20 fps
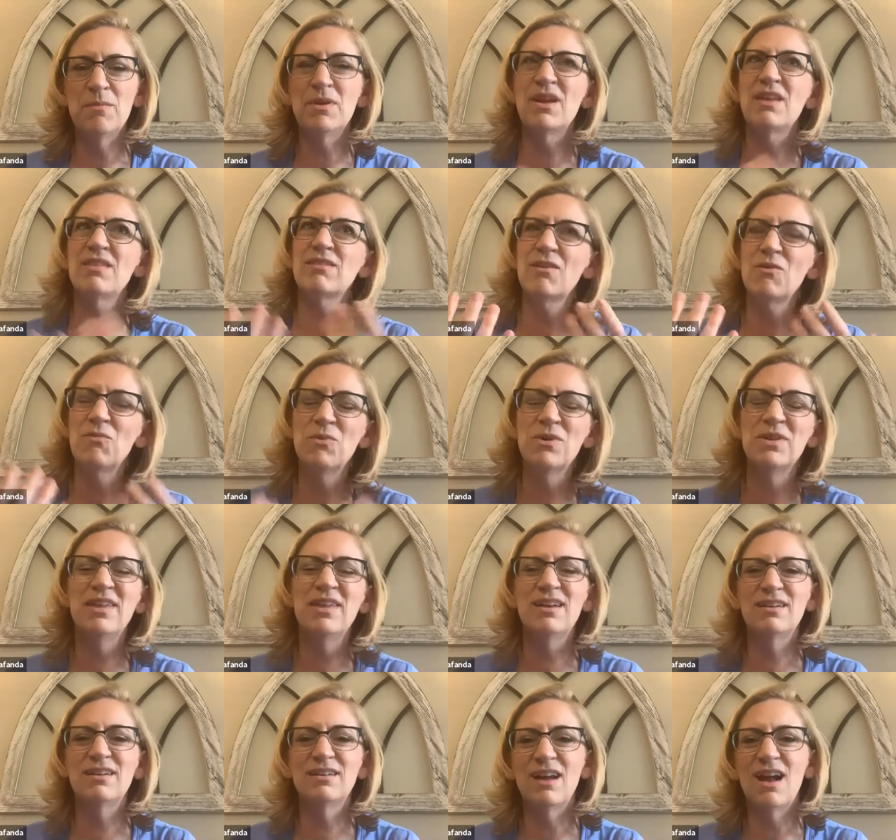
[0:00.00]
And I thought, well,
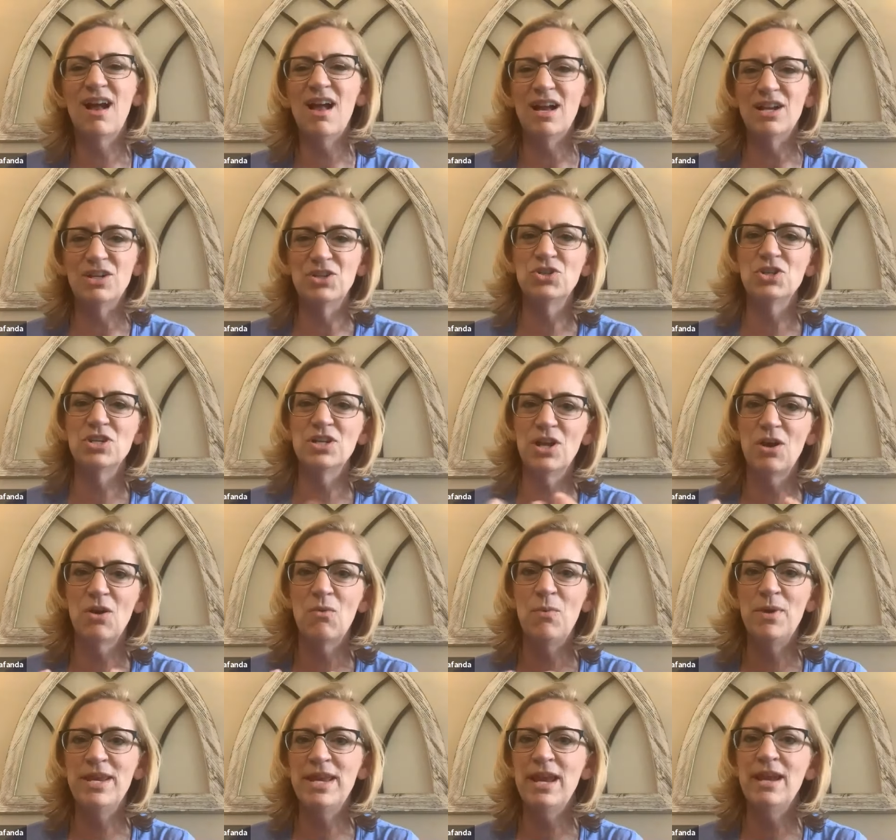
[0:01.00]
gosh, you know,
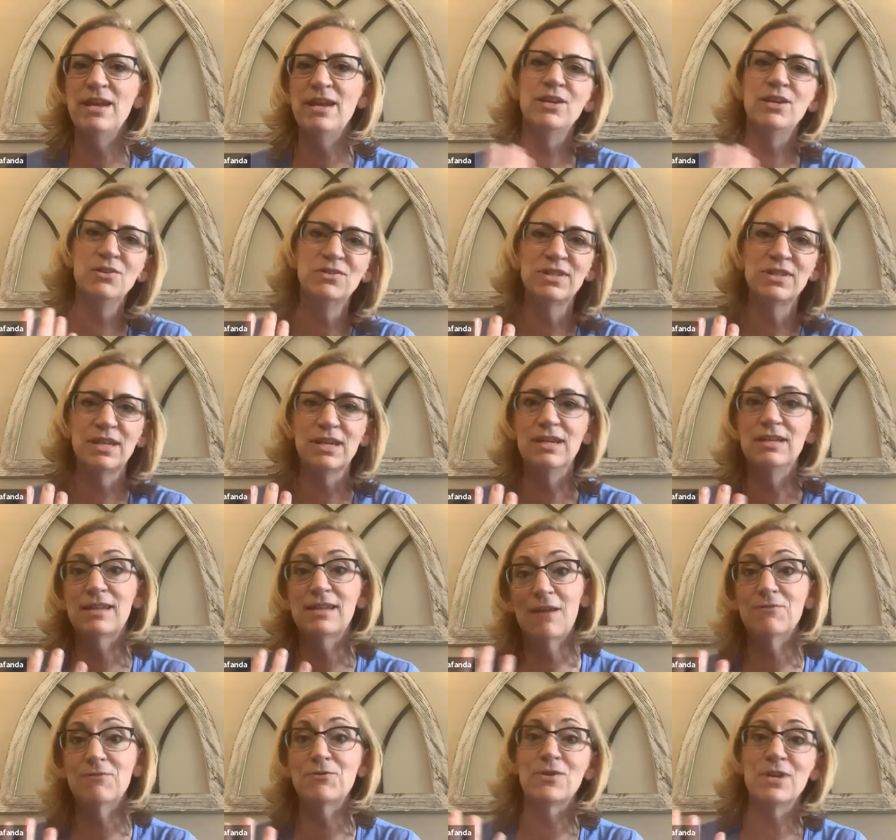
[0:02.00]
we can't use these
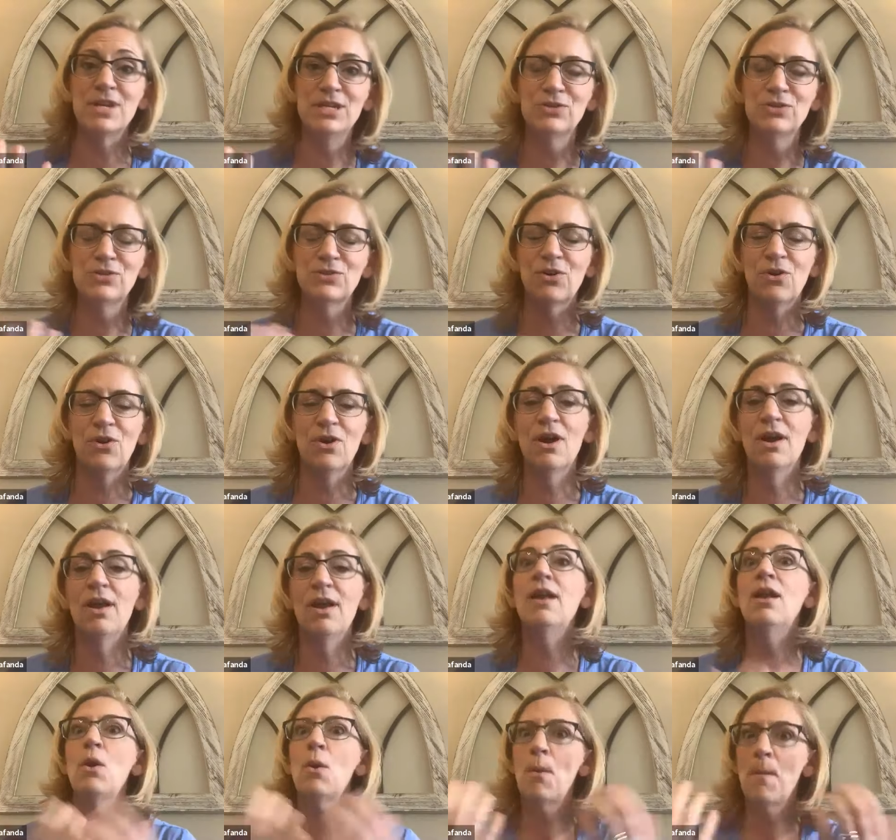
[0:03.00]
after Easter.
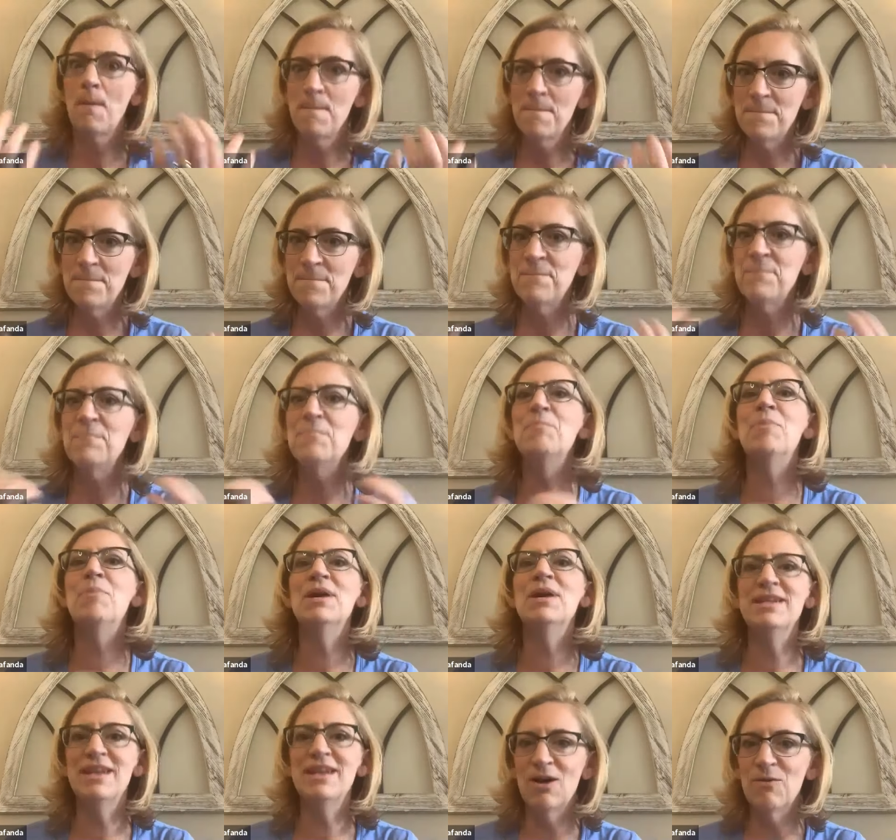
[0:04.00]

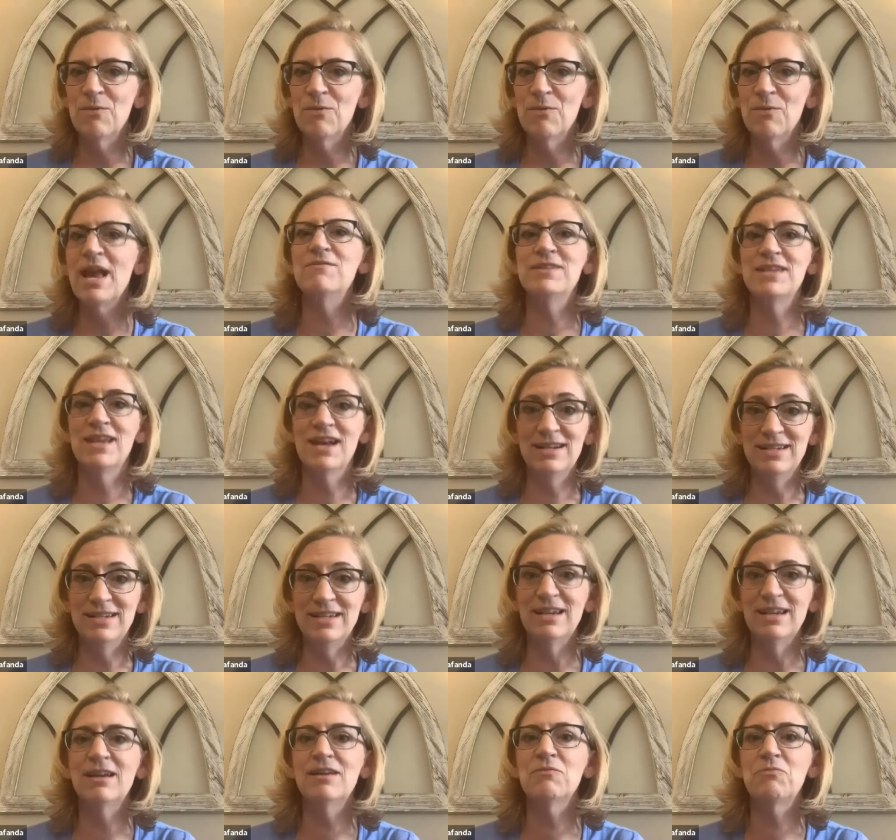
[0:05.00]
But now we have the
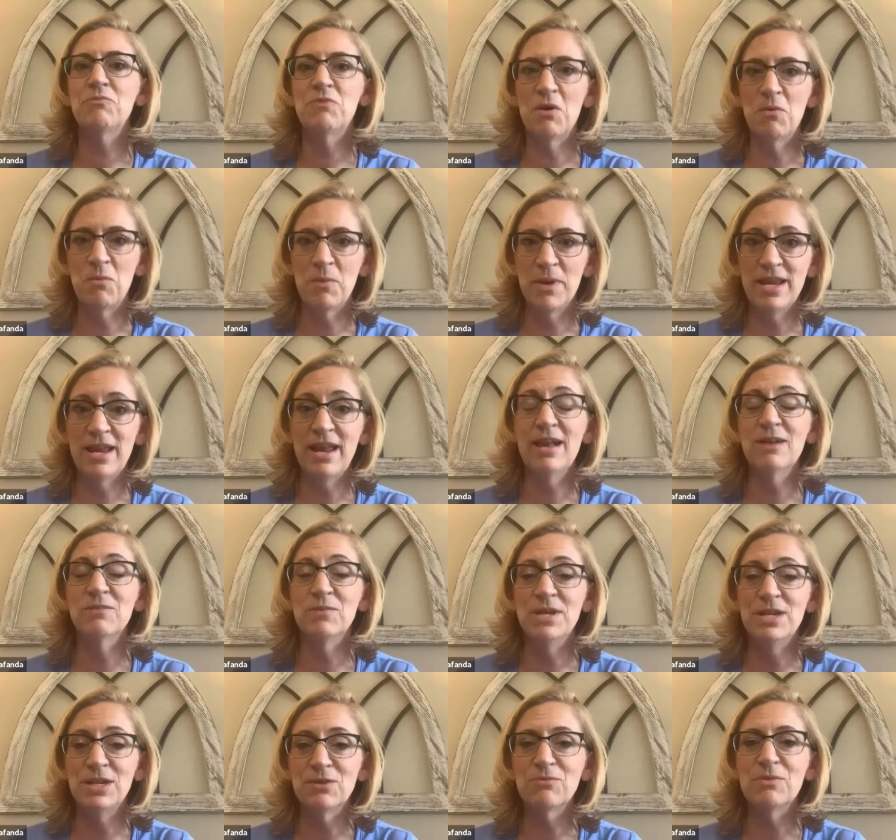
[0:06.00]
idea that we can.
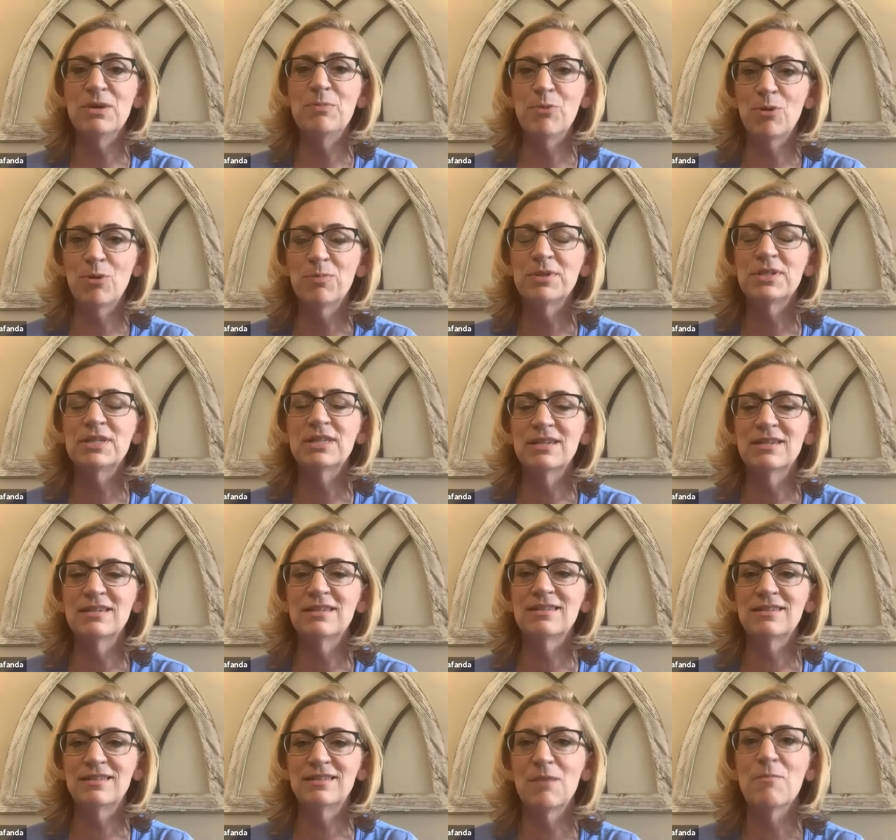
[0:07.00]
We can repurpose this
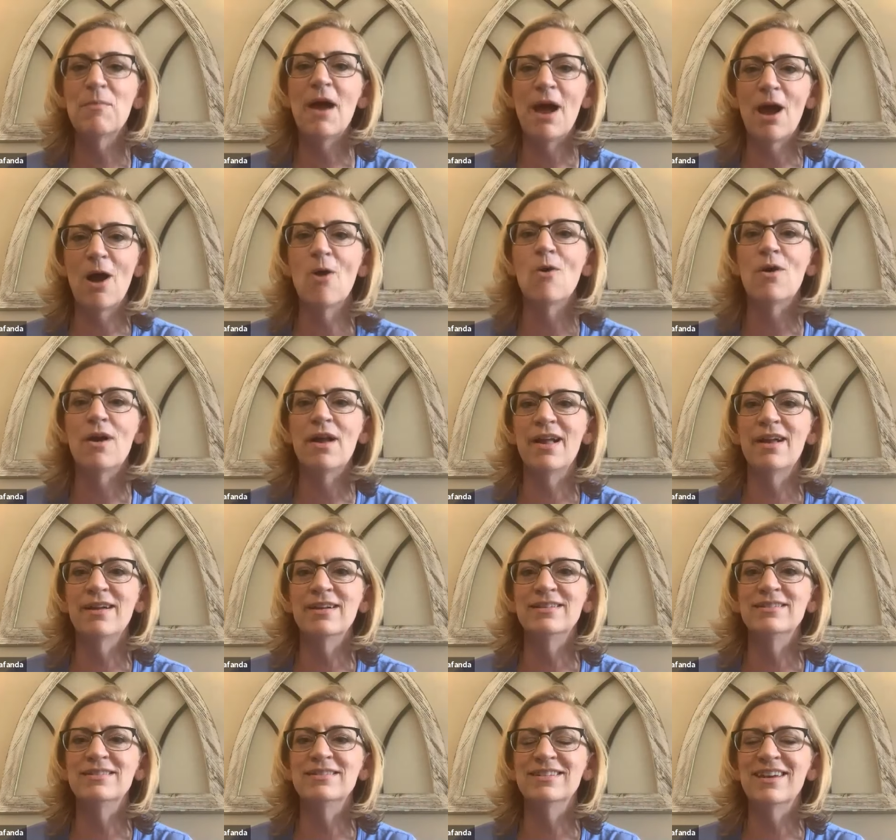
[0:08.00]
somehow
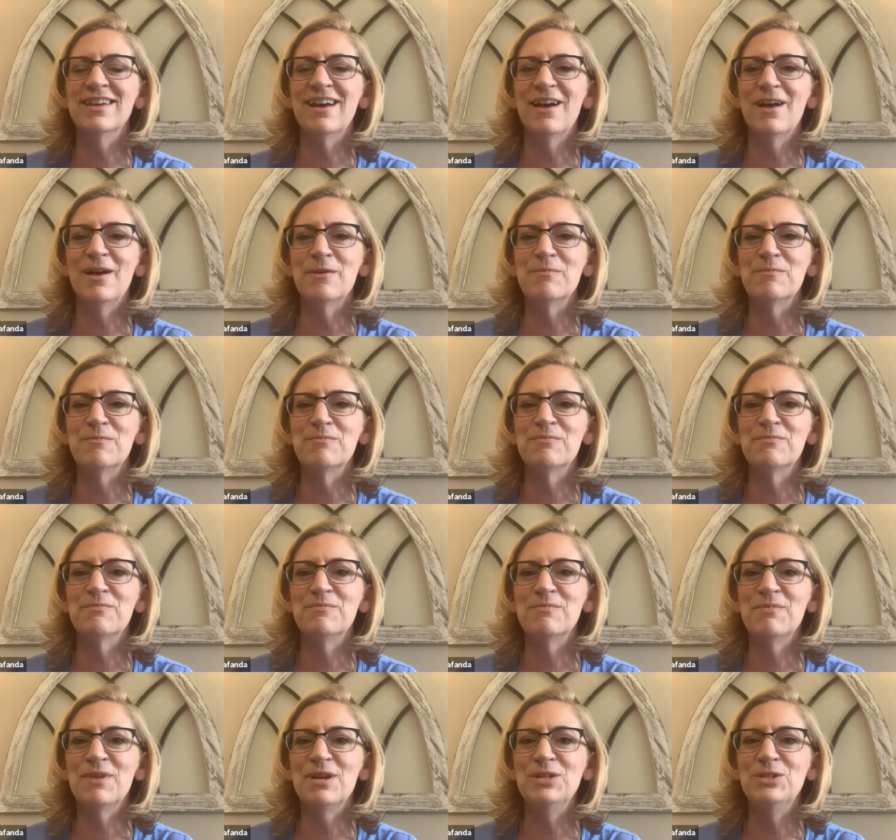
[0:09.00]
and um,
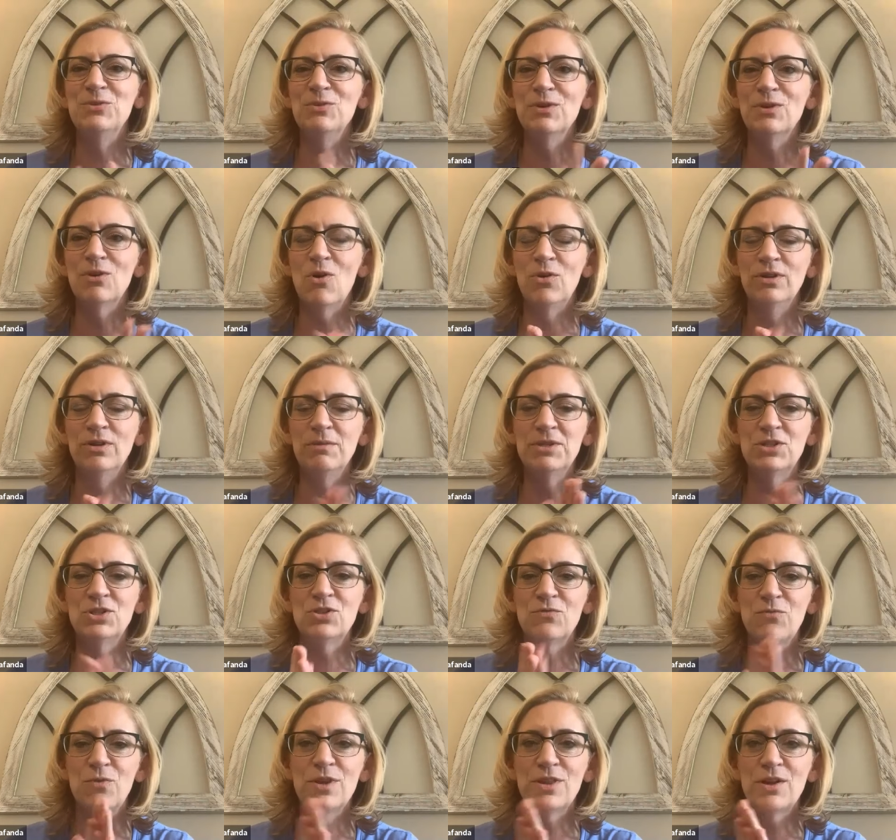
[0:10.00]
and do a little holy
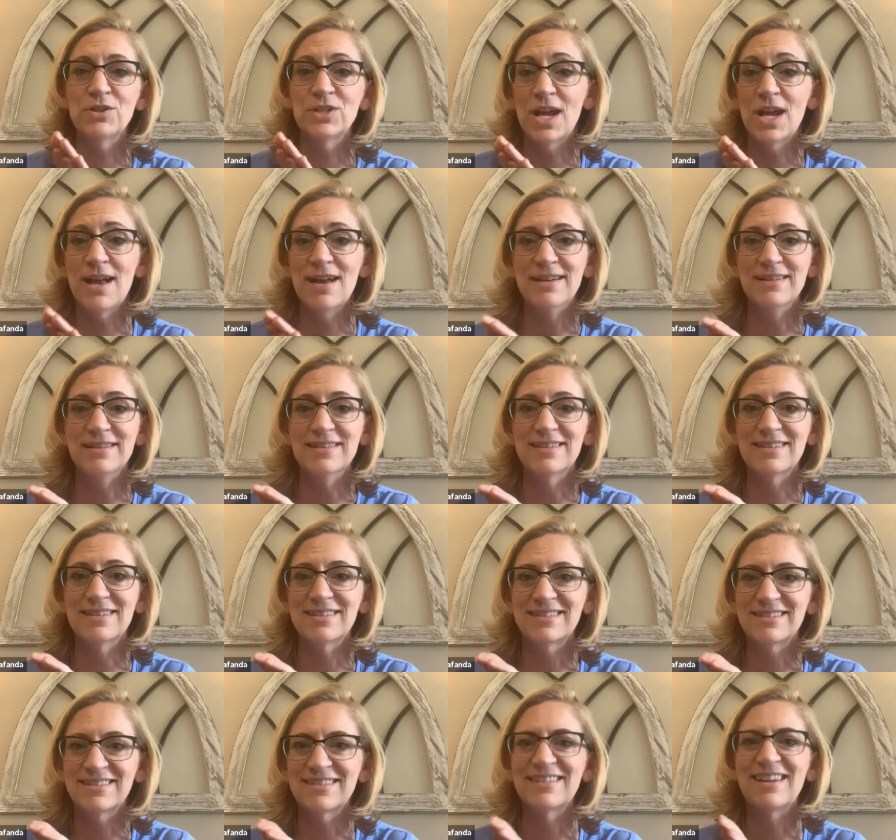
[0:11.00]
mischief with our signs.
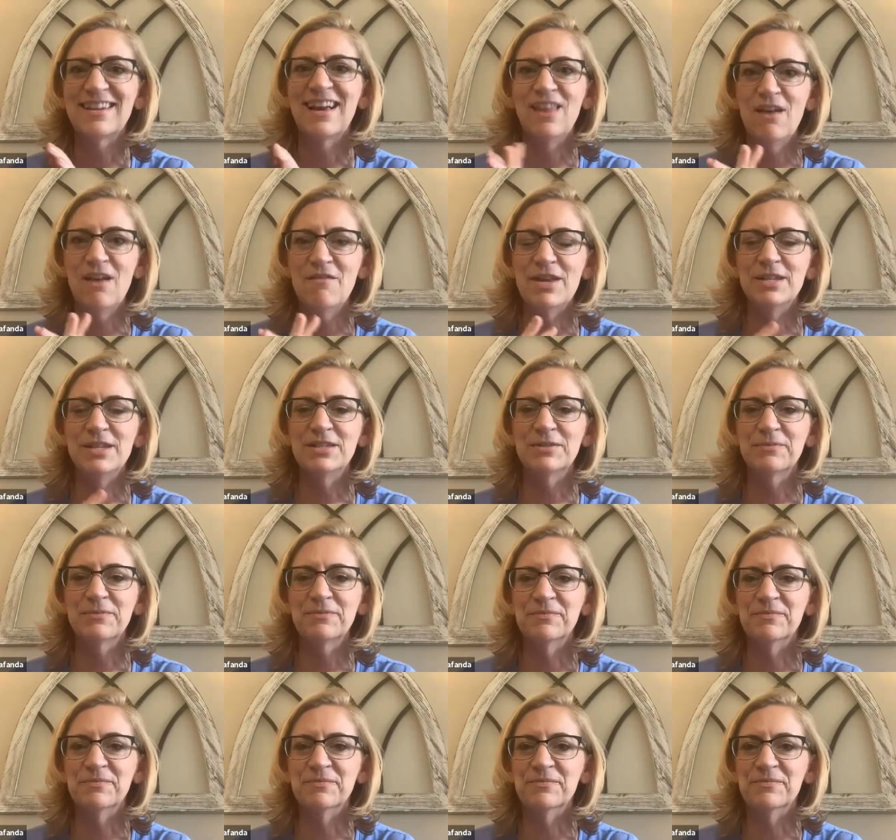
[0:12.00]
I love awesome. it. Awesome.